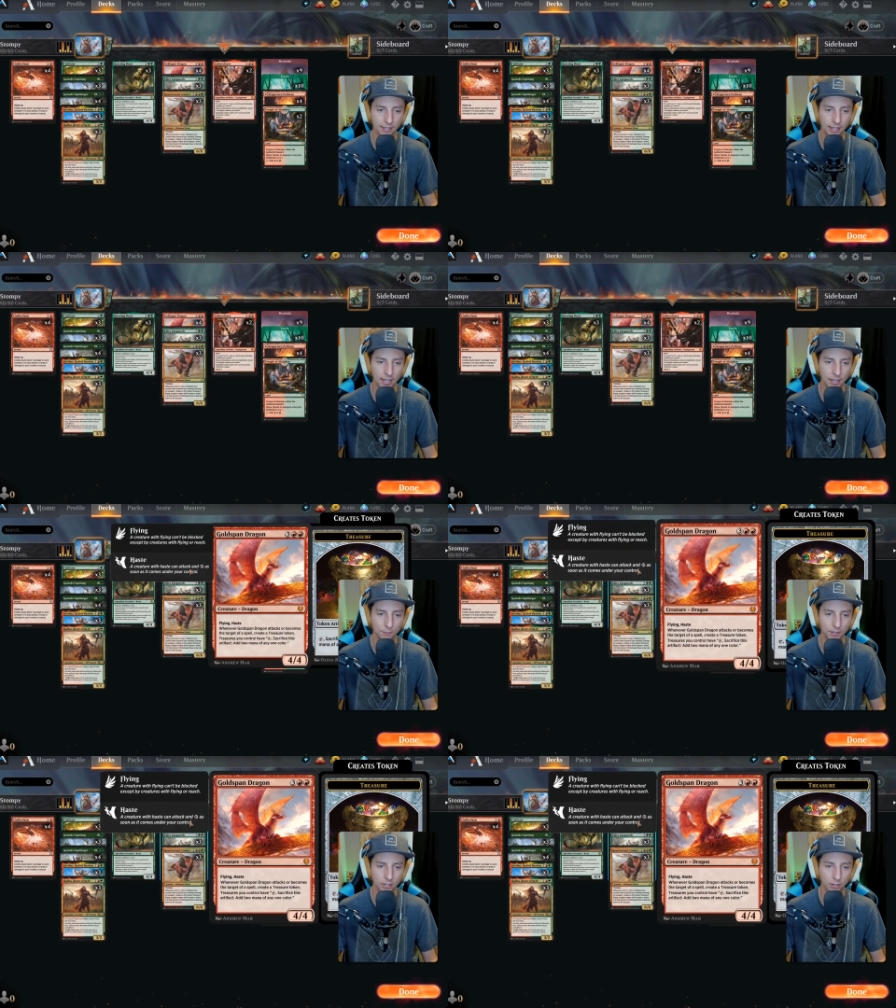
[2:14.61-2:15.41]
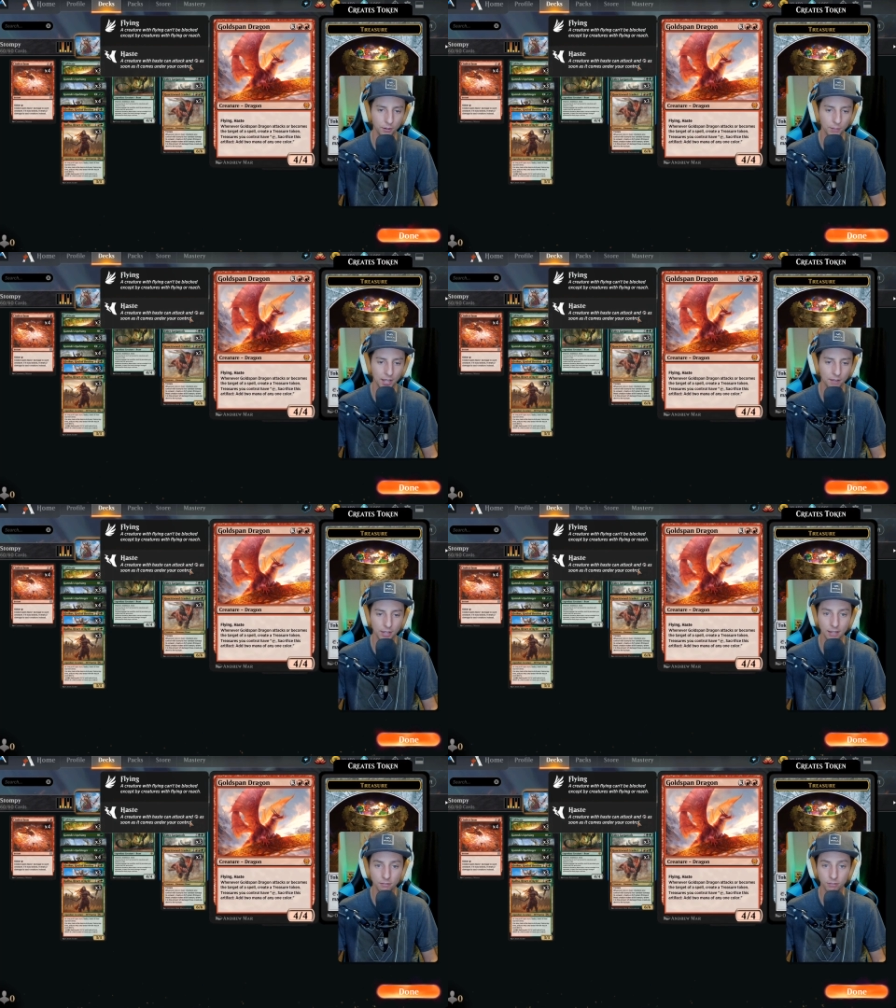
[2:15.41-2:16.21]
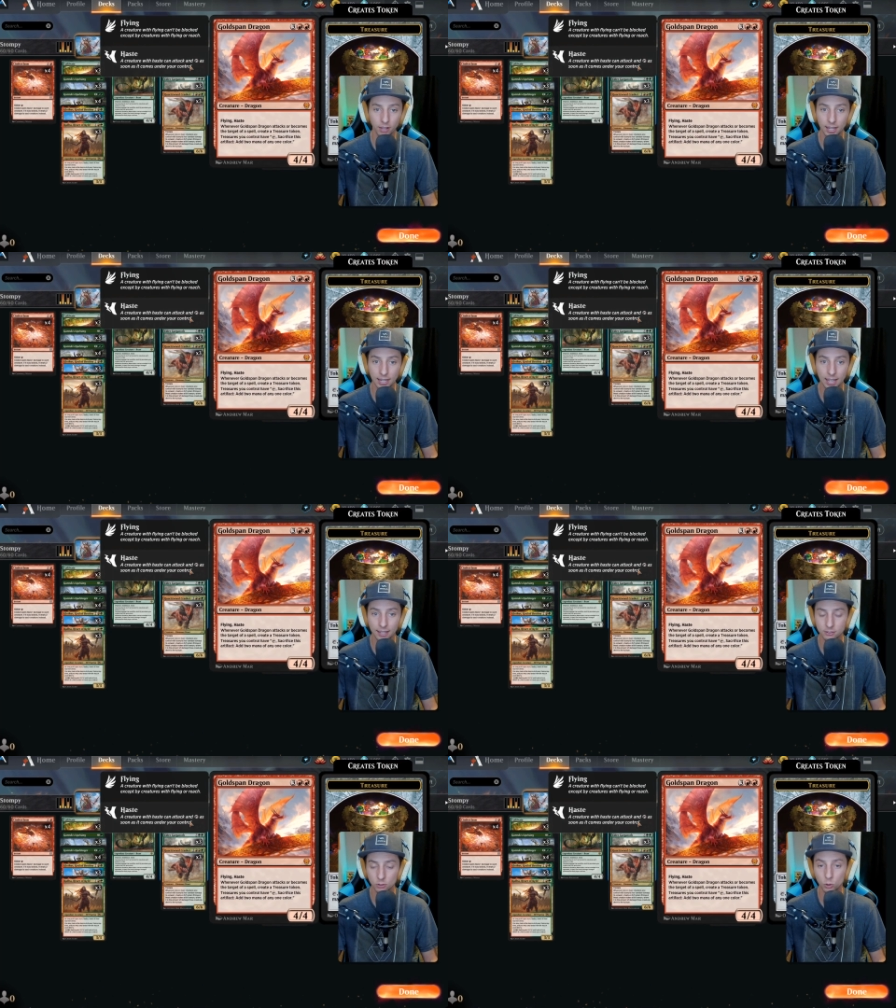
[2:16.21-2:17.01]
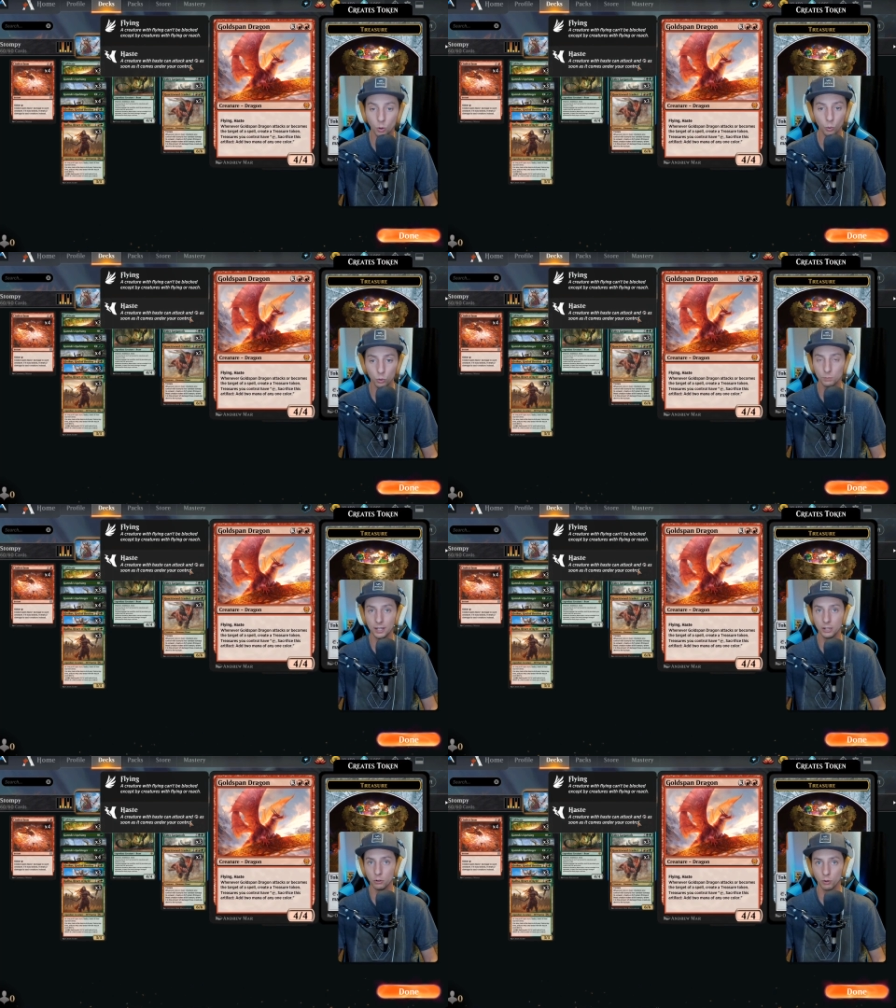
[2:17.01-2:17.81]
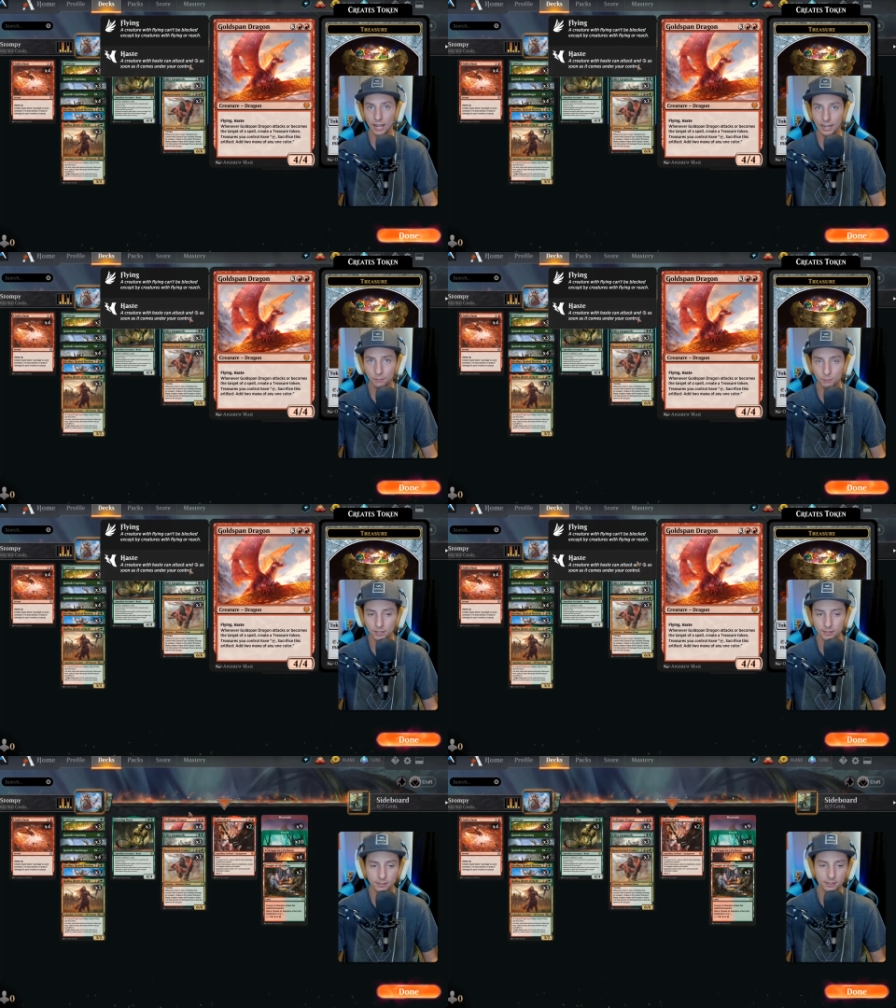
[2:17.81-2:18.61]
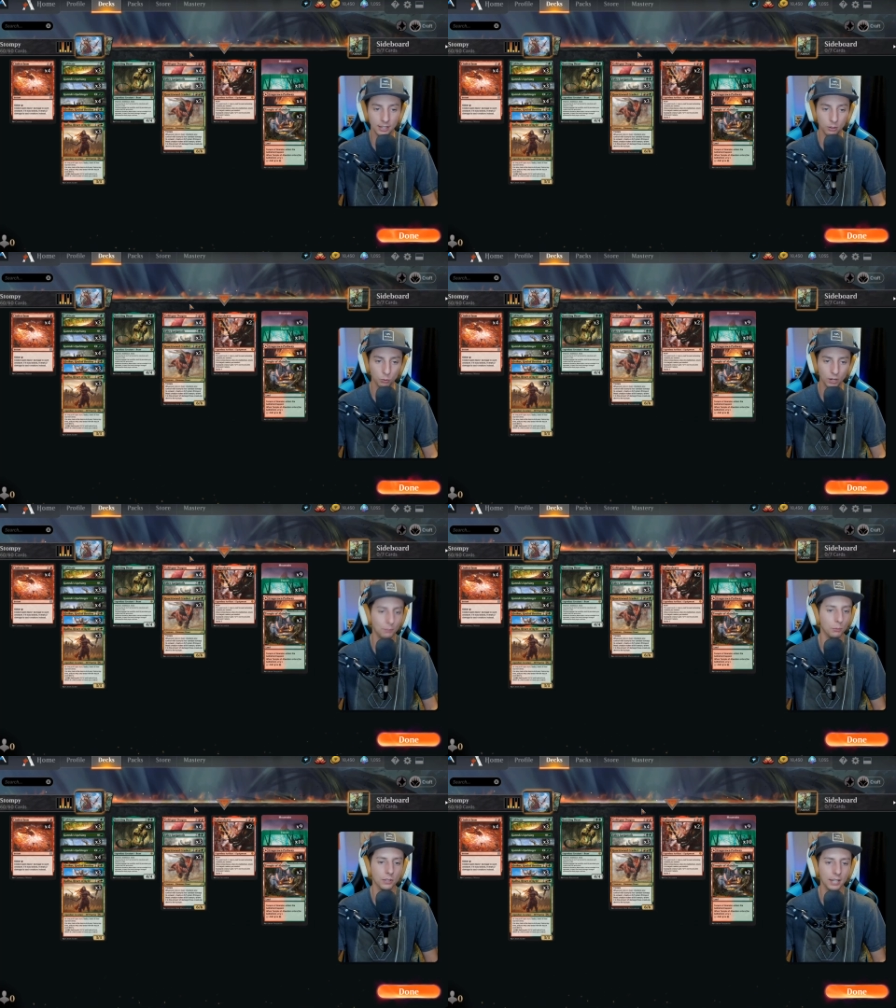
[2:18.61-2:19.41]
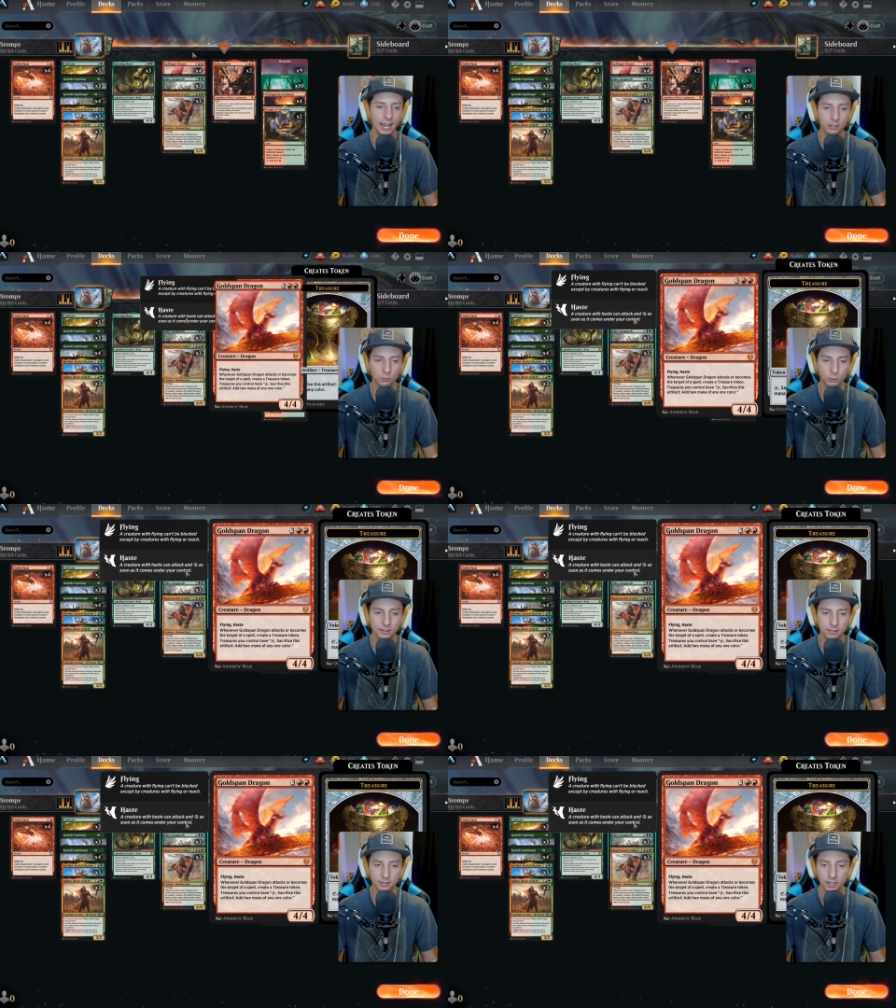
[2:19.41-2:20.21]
Um, you know, we have a Flying Haste Goldspan Dragon because it's incredible and it has ways to